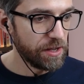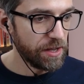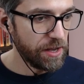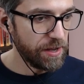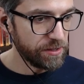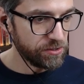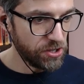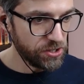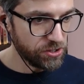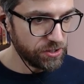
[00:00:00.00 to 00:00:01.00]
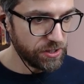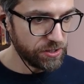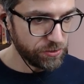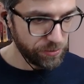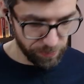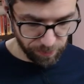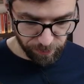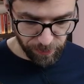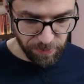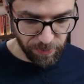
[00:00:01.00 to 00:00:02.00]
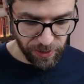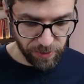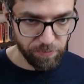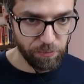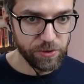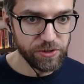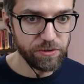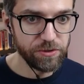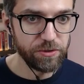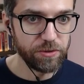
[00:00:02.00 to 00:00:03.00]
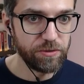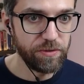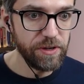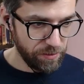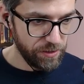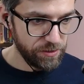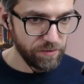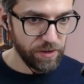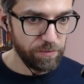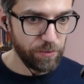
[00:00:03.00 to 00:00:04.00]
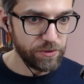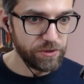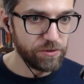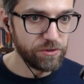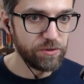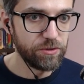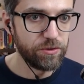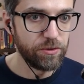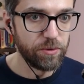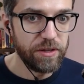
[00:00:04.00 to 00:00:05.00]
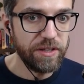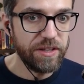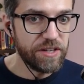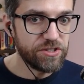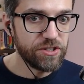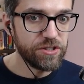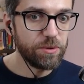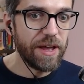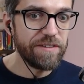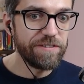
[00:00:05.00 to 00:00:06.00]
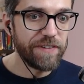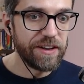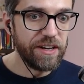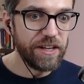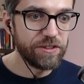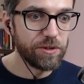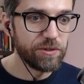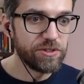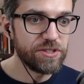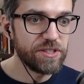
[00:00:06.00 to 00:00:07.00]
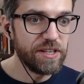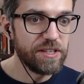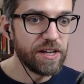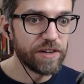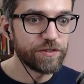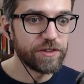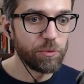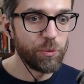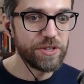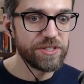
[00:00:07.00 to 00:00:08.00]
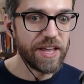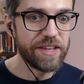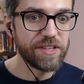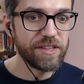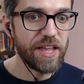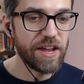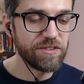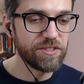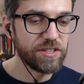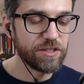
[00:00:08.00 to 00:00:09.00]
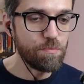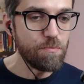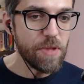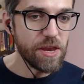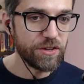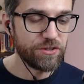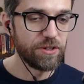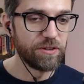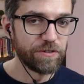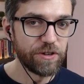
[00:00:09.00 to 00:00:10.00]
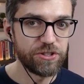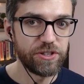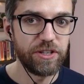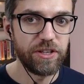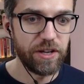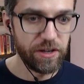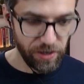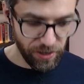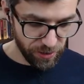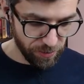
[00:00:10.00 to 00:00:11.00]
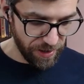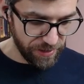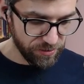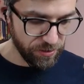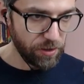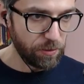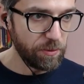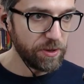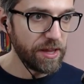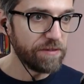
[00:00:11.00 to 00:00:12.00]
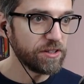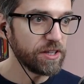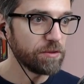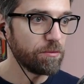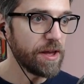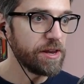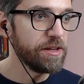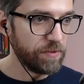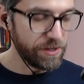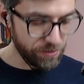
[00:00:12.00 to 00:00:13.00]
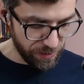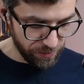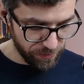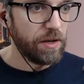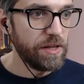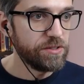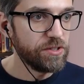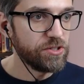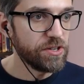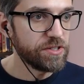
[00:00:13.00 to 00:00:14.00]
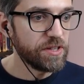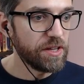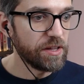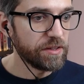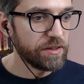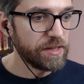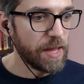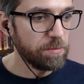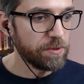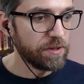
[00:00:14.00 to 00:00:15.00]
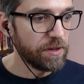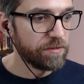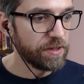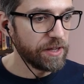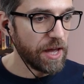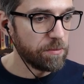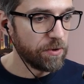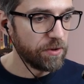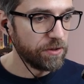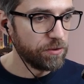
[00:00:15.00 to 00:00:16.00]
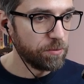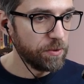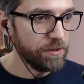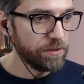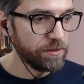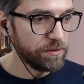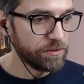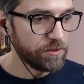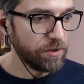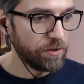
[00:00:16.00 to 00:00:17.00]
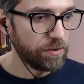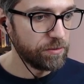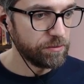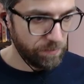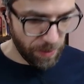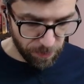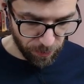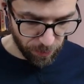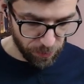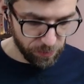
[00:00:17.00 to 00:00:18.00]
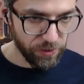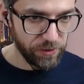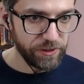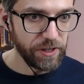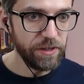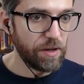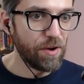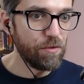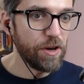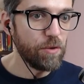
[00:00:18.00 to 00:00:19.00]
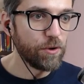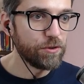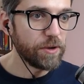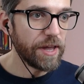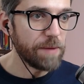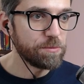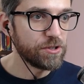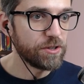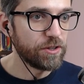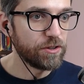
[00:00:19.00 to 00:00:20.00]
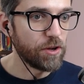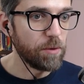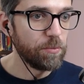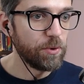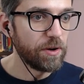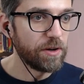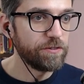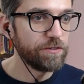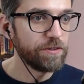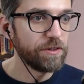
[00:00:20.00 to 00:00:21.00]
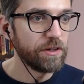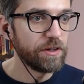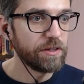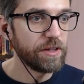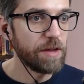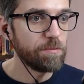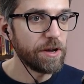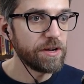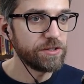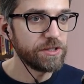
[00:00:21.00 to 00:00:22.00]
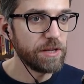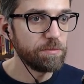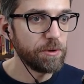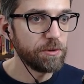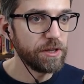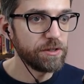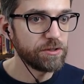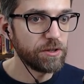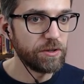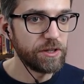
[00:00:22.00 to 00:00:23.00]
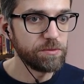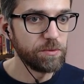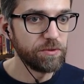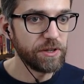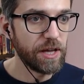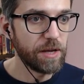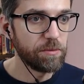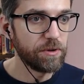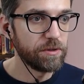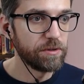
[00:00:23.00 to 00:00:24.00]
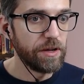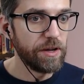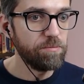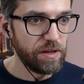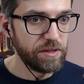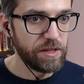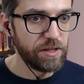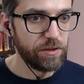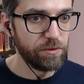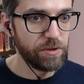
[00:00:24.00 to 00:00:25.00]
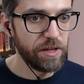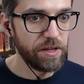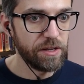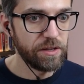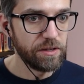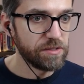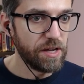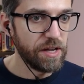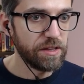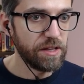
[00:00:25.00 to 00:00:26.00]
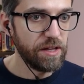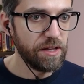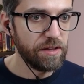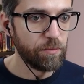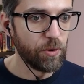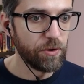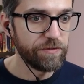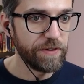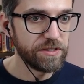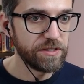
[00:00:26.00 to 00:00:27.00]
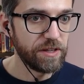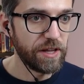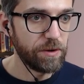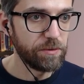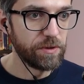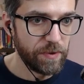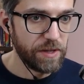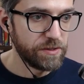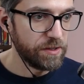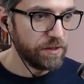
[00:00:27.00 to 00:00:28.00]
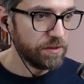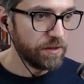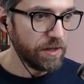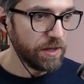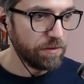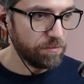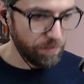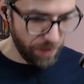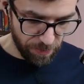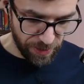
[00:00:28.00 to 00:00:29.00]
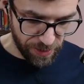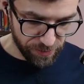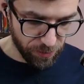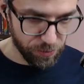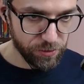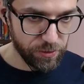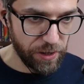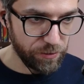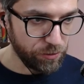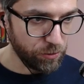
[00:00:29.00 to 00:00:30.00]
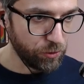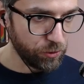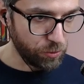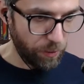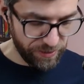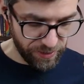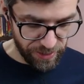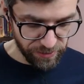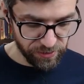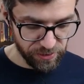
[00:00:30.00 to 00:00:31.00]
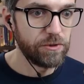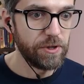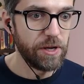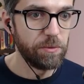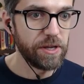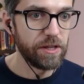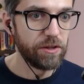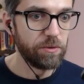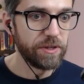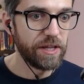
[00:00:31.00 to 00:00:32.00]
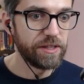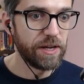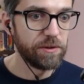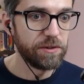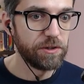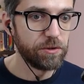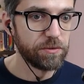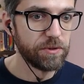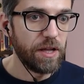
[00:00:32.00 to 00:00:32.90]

and changing this to maybe 0.003 let's try 0.002 the idea is just to have a little just enough that we sense that there is this miniature version in there great so with everything ready let's render let's adjust the depth of the camera a little bit so maybe we go to 30. Now, I really want to capture the top of the Empire State Building. So let's move the camera up and then looking slightly more facing down. That's it. And maybe that goes down to 28. Now we can lower that down a little.